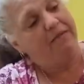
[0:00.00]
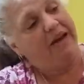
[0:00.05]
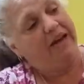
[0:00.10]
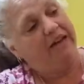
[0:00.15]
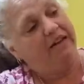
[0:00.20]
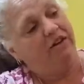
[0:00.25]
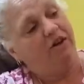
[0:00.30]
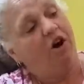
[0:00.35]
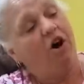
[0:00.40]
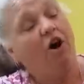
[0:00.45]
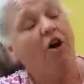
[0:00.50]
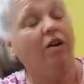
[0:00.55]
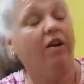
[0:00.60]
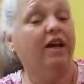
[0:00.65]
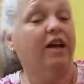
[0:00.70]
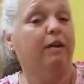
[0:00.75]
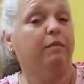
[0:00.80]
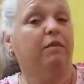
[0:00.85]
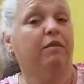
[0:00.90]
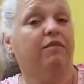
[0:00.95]
made a whole
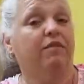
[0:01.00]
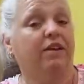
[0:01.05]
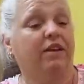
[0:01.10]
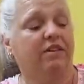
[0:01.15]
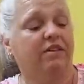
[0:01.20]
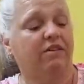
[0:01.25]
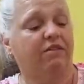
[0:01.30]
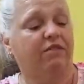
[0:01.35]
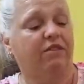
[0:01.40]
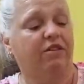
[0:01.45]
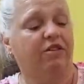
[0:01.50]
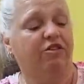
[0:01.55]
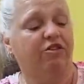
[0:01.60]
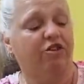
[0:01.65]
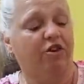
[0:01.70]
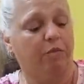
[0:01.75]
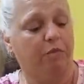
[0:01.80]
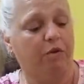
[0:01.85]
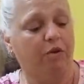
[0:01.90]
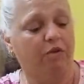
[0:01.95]
heap of these for the
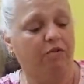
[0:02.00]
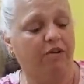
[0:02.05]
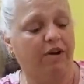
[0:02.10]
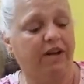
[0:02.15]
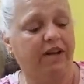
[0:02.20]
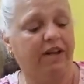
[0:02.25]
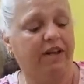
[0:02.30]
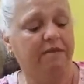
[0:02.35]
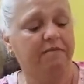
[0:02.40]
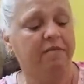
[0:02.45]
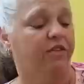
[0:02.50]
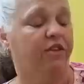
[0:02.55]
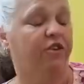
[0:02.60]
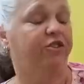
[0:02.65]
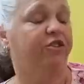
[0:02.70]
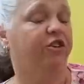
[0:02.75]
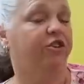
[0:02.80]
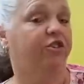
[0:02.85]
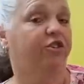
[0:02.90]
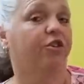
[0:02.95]
shop already. The
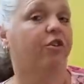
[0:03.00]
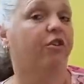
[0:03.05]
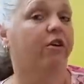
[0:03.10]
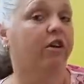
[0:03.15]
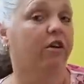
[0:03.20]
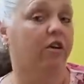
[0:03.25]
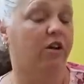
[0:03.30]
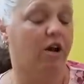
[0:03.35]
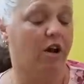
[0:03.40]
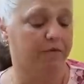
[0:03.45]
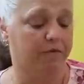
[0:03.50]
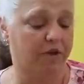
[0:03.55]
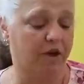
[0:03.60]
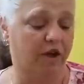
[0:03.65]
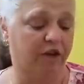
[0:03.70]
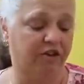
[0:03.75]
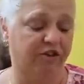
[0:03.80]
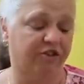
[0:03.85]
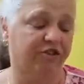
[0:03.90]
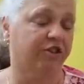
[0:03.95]
tutorial I'm
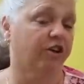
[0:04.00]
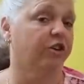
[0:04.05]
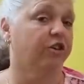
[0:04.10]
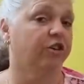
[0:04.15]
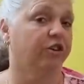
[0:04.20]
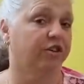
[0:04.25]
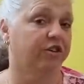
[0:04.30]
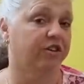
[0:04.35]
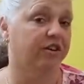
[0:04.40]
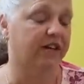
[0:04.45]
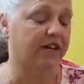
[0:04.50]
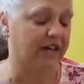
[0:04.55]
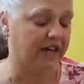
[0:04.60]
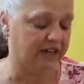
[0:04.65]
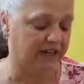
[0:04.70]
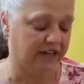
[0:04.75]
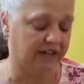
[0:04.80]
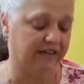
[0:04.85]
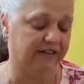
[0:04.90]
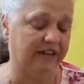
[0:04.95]
going to show you today
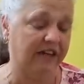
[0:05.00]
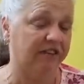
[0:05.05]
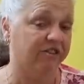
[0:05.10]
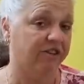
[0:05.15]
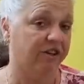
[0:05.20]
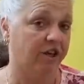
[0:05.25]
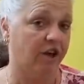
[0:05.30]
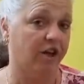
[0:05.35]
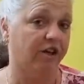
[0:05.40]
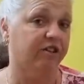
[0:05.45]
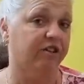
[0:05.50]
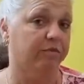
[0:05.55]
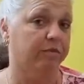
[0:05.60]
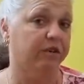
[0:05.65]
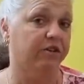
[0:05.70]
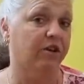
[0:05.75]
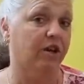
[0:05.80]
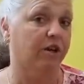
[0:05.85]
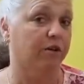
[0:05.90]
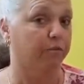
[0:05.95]
is actually going to
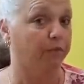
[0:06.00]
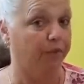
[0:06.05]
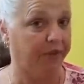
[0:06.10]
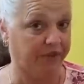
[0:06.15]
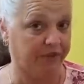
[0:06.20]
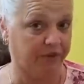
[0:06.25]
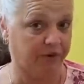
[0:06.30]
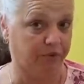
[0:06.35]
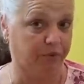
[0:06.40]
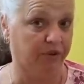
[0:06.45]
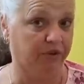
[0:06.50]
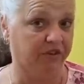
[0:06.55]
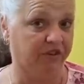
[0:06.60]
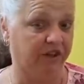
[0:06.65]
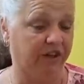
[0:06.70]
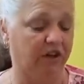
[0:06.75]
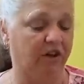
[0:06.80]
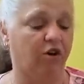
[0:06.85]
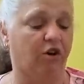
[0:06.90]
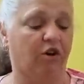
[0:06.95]
be done with
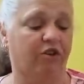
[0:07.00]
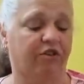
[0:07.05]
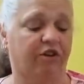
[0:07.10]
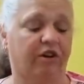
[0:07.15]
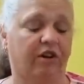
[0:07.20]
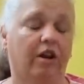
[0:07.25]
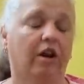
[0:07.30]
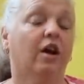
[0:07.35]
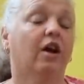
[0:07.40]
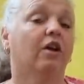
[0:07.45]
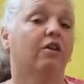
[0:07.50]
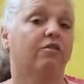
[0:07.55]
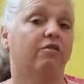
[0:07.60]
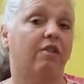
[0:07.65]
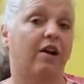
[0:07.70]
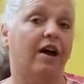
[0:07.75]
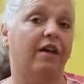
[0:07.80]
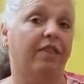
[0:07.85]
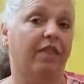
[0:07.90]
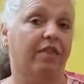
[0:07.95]
quilting cotton
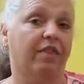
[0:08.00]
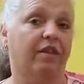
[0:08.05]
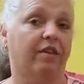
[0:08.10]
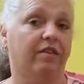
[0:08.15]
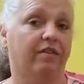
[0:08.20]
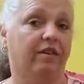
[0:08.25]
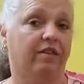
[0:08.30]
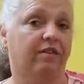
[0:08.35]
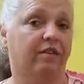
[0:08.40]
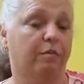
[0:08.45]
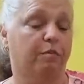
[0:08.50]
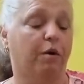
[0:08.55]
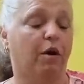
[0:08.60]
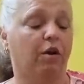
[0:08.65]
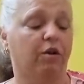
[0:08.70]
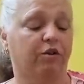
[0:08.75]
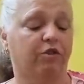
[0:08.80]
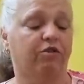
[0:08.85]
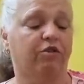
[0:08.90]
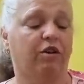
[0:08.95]
rather than this
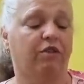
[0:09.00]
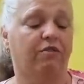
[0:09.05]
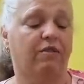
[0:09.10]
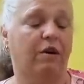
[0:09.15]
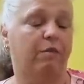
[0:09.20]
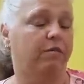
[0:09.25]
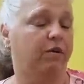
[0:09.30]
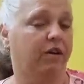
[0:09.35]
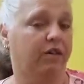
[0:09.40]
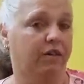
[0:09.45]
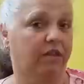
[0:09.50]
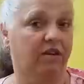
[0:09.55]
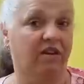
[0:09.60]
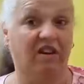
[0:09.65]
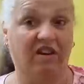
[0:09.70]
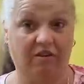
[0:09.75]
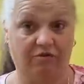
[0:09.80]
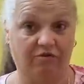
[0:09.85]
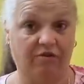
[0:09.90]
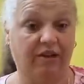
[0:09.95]
upholstery fabric that
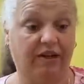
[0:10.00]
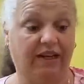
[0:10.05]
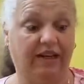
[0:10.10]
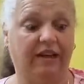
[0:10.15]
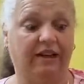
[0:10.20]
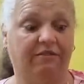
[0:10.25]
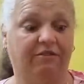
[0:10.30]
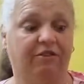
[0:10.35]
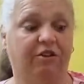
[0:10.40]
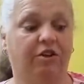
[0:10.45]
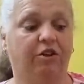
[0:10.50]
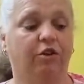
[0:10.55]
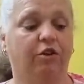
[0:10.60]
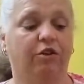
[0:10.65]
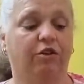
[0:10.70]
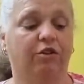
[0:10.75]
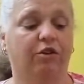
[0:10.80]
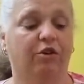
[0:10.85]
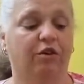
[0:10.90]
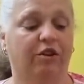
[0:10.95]
I really love to
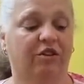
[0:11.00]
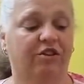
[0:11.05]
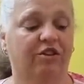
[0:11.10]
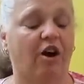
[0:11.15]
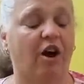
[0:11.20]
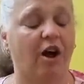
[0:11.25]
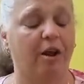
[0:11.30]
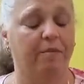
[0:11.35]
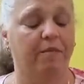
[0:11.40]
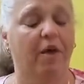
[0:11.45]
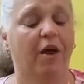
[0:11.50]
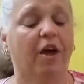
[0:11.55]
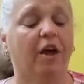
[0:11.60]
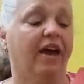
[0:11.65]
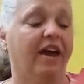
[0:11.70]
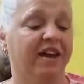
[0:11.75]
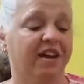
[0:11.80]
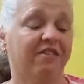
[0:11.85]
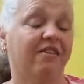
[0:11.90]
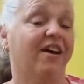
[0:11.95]
use all the time.
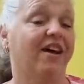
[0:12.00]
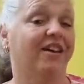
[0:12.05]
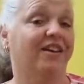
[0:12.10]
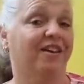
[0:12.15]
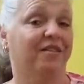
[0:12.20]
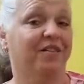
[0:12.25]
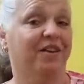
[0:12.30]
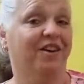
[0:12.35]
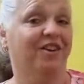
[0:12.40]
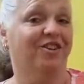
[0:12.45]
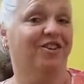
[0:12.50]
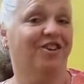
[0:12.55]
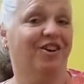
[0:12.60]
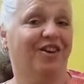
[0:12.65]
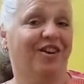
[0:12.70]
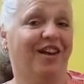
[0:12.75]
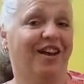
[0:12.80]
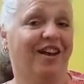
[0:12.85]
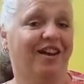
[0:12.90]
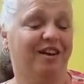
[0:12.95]
Hang around, I'm going to show
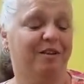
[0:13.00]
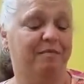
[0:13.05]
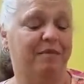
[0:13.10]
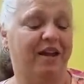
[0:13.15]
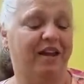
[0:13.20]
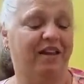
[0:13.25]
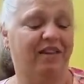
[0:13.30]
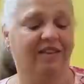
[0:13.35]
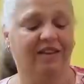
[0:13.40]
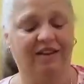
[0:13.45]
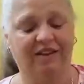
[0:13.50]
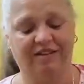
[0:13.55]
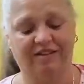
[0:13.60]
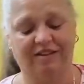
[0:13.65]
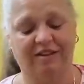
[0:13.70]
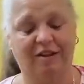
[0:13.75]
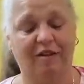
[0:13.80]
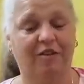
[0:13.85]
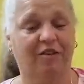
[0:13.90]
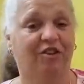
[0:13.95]
you how to make
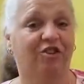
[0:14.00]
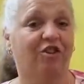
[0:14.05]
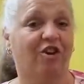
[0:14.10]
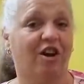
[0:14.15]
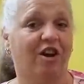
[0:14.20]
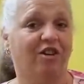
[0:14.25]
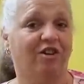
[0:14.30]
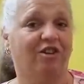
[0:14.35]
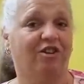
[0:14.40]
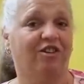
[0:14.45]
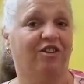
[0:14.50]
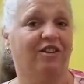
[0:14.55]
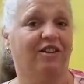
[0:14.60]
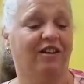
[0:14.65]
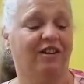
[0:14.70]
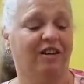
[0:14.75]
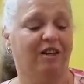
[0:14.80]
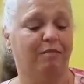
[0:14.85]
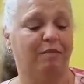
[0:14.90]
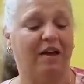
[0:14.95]
these giant
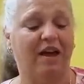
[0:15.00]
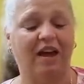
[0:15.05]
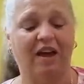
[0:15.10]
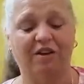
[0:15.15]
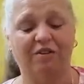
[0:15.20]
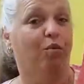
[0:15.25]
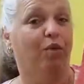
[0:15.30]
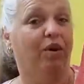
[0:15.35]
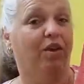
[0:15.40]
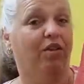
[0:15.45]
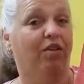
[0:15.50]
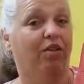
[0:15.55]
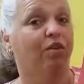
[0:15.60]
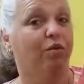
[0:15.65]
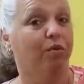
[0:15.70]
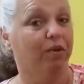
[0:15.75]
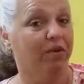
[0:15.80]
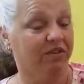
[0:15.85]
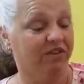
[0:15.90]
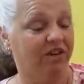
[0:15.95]
utility bag with
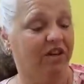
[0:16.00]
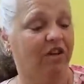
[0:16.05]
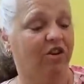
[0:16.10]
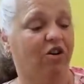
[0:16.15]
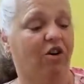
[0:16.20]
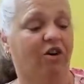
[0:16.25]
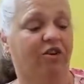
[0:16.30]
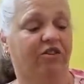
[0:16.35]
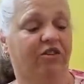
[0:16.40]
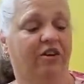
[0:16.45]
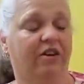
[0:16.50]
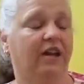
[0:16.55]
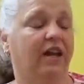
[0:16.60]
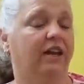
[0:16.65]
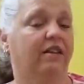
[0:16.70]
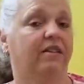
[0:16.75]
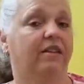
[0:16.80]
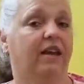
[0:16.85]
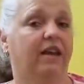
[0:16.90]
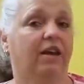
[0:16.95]
quilting cotton
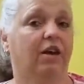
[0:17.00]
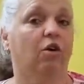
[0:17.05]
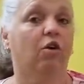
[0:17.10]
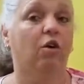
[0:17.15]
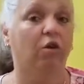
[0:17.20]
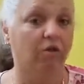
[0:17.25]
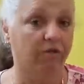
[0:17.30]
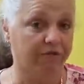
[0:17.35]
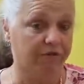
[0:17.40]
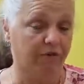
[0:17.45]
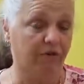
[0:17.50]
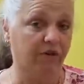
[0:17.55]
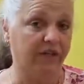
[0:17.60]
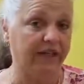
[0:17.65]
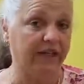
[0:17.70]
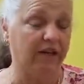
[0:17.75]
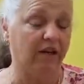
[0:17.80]
and they're all fully